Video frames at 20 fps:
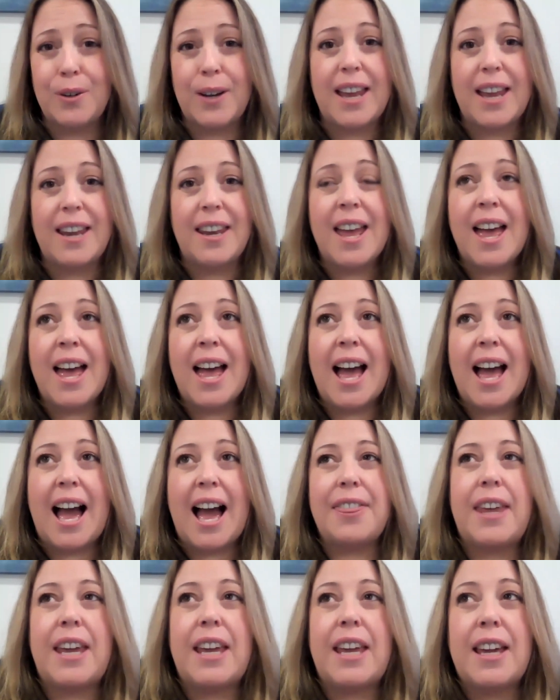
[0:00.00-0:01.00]
And I
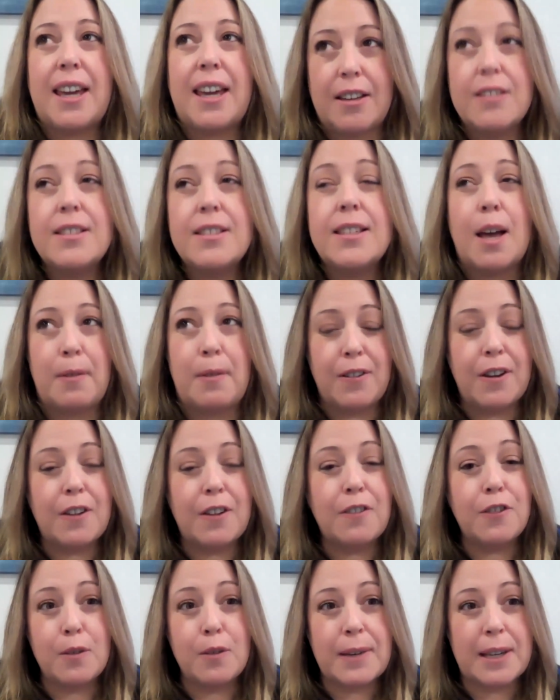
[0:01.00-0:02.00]
think some of
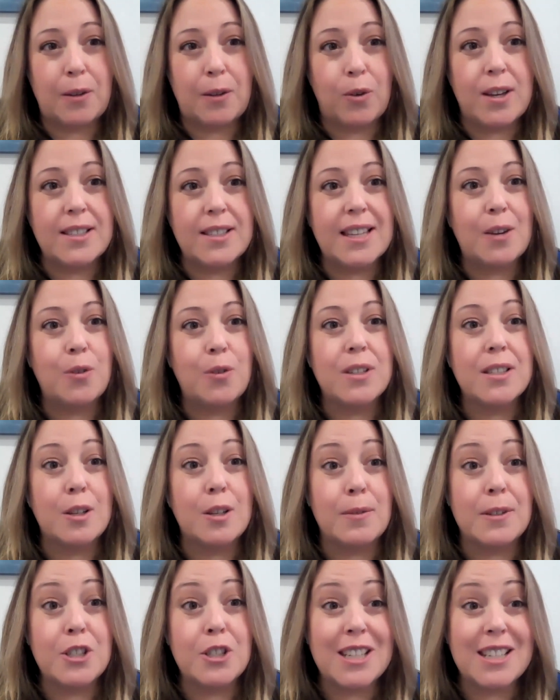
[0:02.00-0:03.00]
it for me was it was so
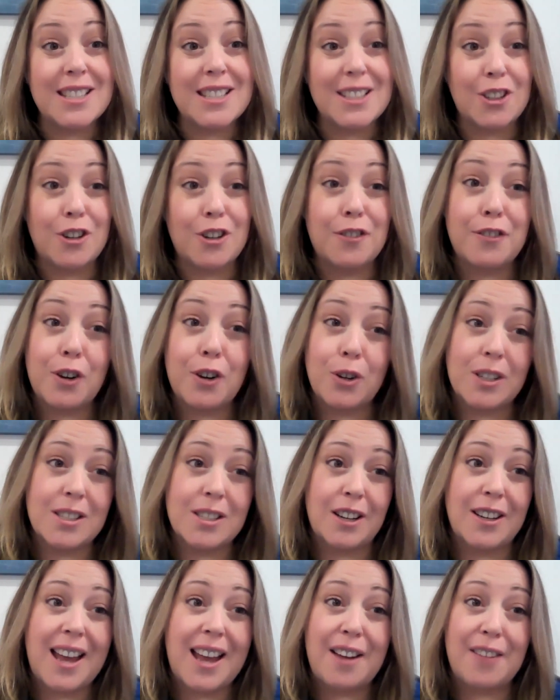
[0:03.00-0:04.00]
much easier to focus
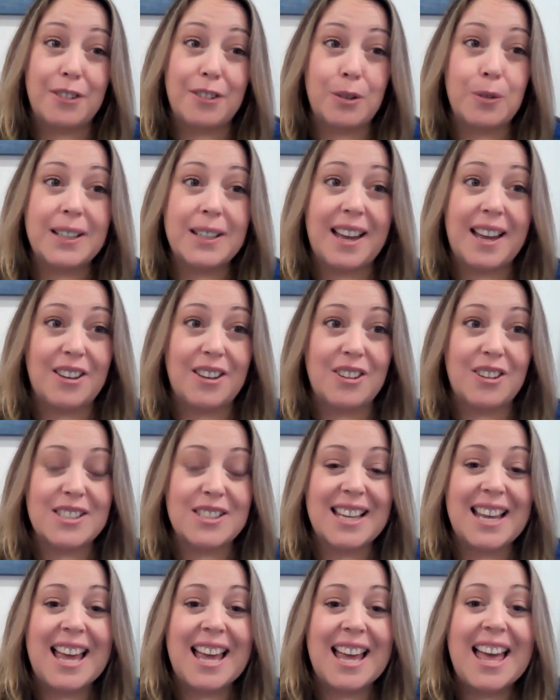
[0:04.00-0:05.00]
on everyone else
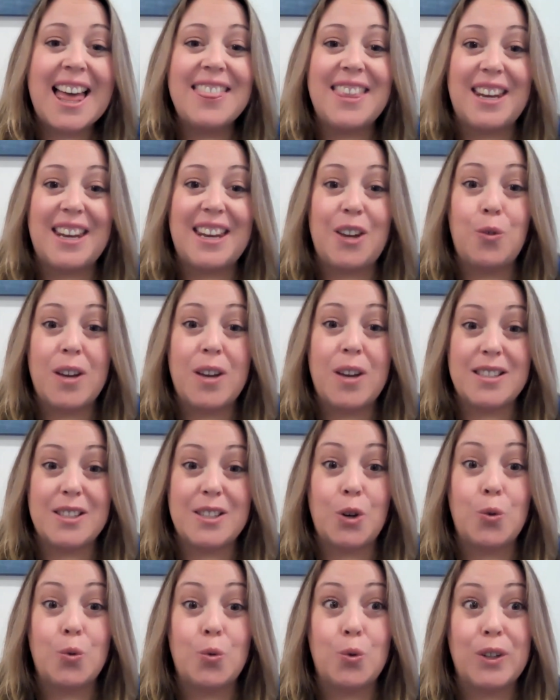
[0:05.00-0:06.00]
than it was to
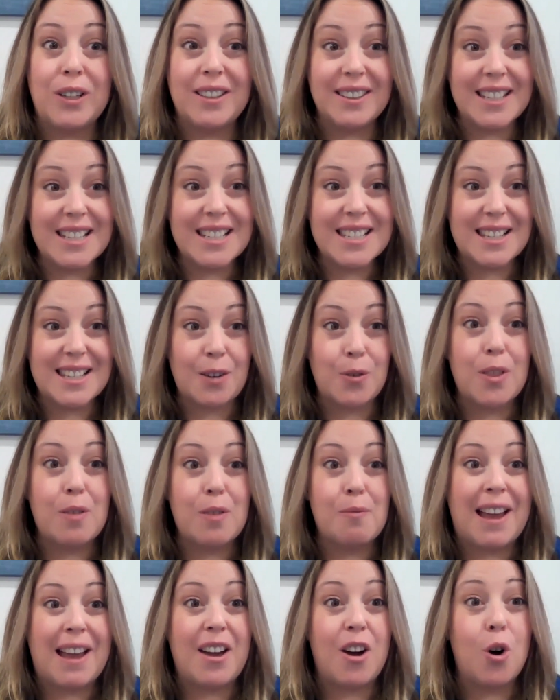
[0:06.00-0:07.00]
really sit with
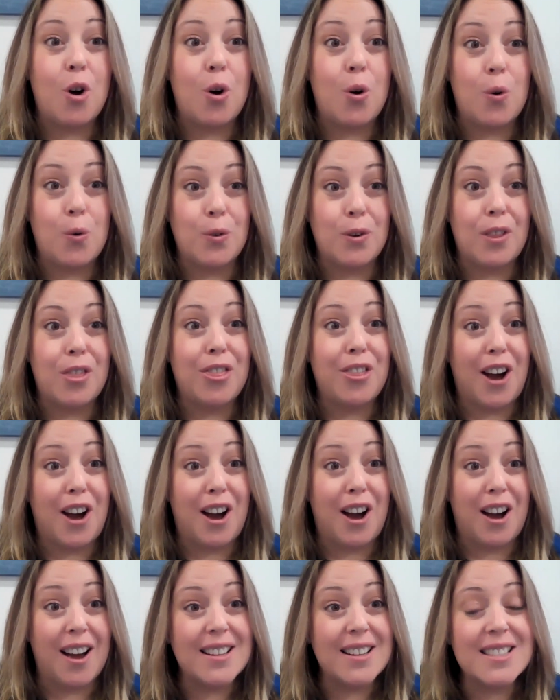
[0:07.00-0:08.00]
my own
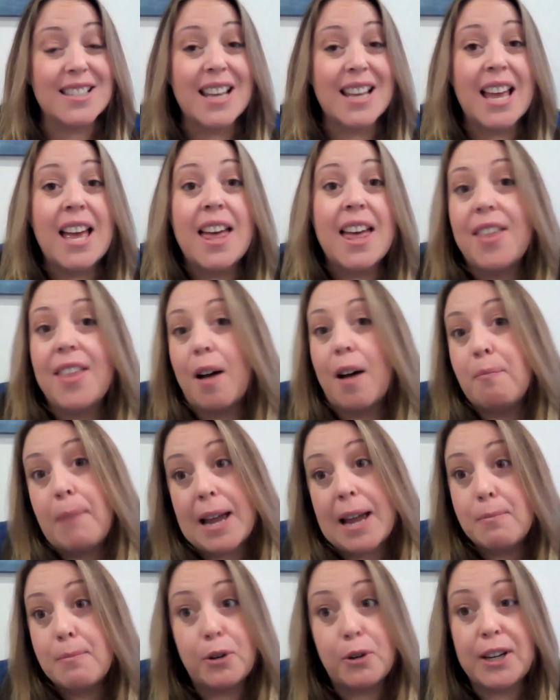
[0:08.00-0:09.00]
thoughts that
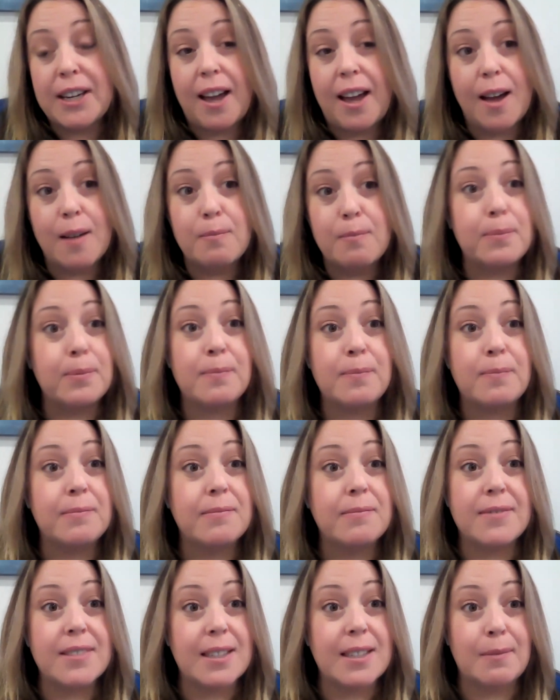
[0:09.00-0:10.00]
might bring up
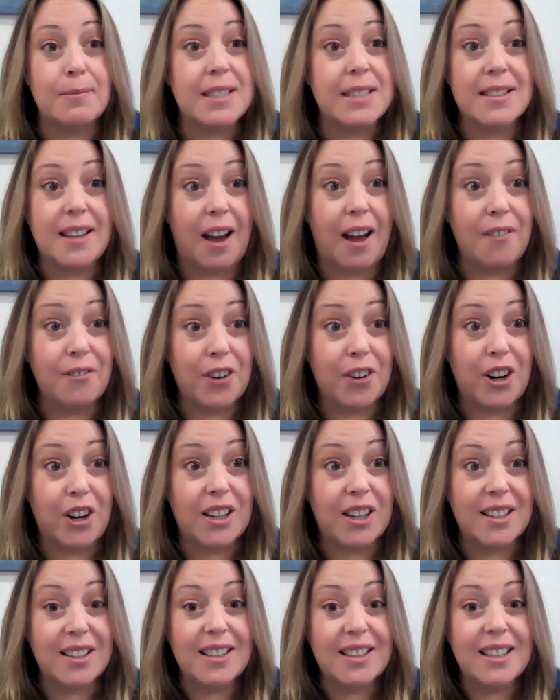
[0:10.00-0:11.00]
some discomfort,
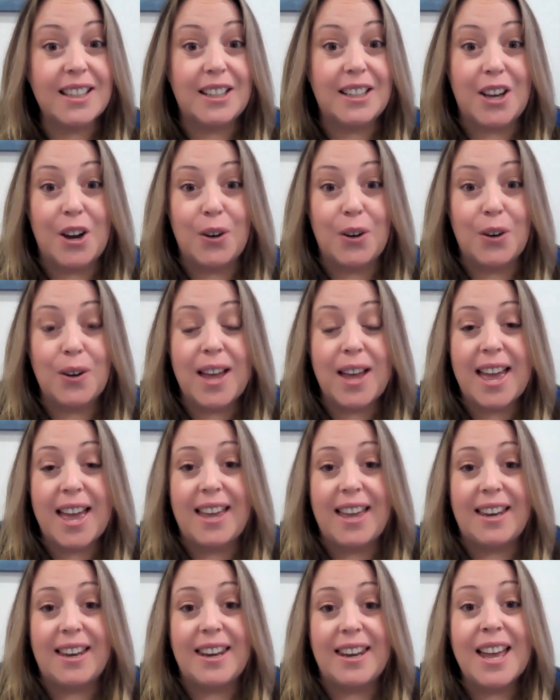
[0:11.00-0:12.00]

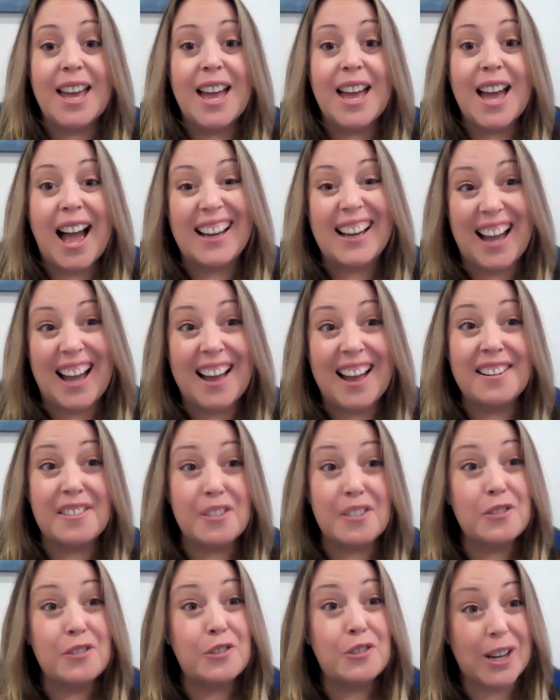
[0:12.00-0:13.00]
and I kind of
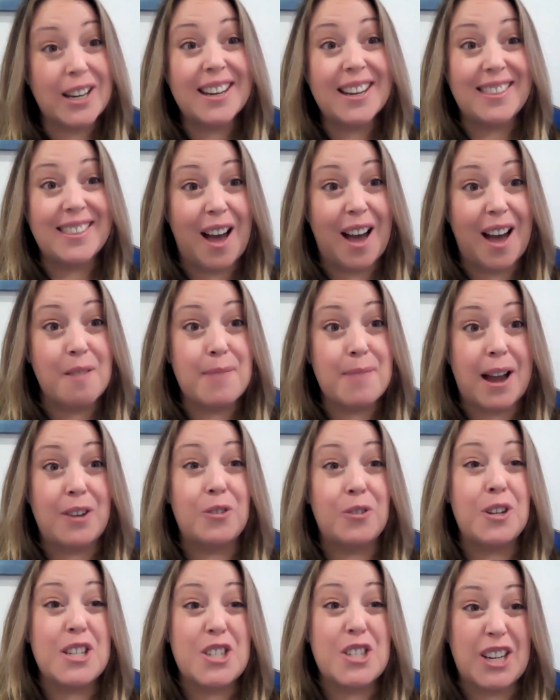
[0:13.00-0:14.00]
avoided that by
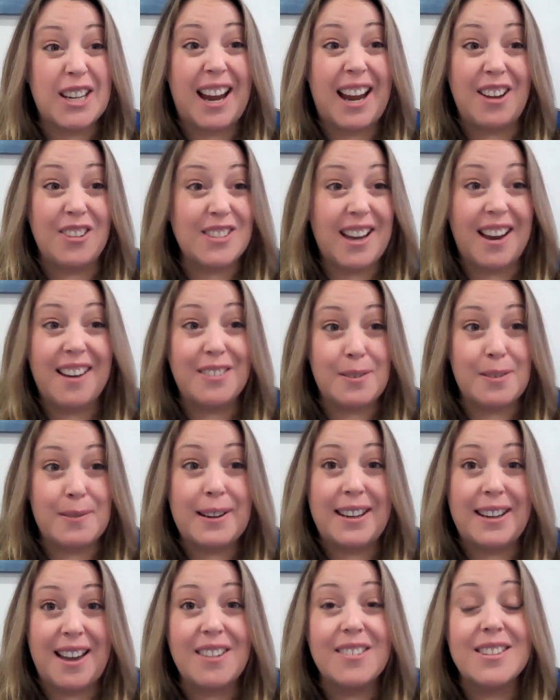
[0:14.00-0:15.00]
reaching out to
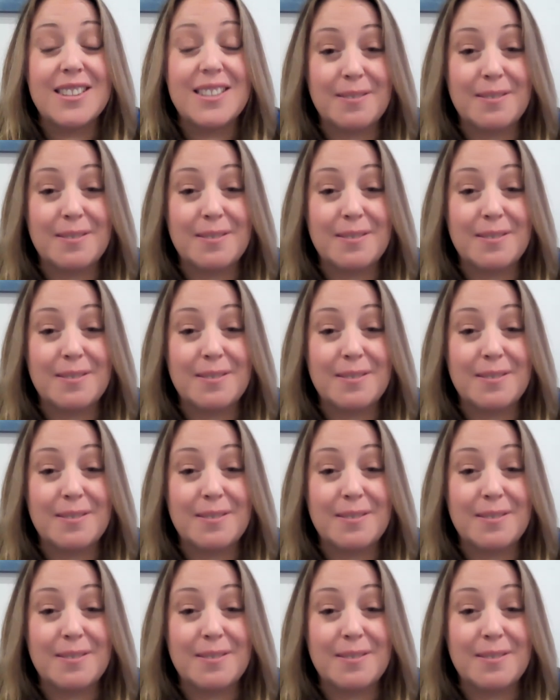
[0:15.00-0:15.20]
everybody else.